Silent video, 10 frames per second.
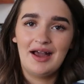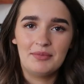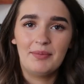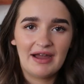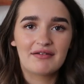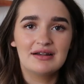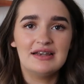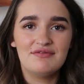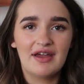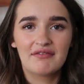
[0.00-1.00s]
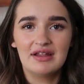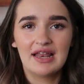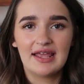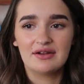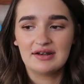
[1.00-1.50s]
I'm apparently very
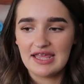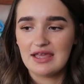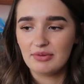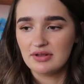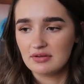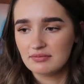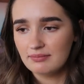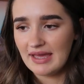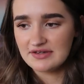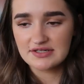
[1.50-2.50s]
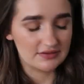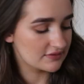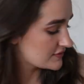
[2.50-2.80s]
like label mental,